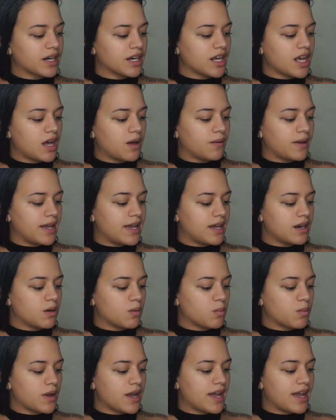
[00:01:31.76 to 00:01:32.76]
gonna go
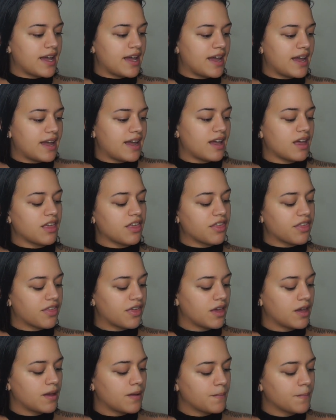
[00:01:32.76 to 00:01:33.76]
in with
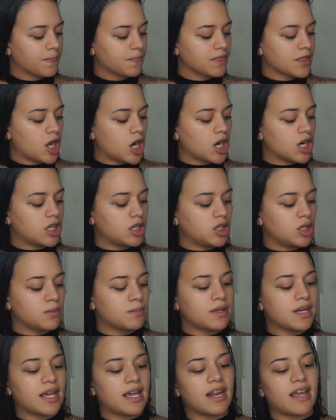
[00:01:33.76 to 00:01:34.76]
our
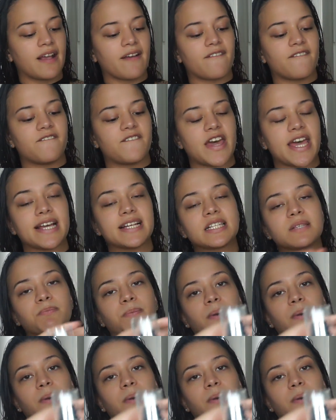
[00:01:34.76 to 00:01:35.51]
illuminating face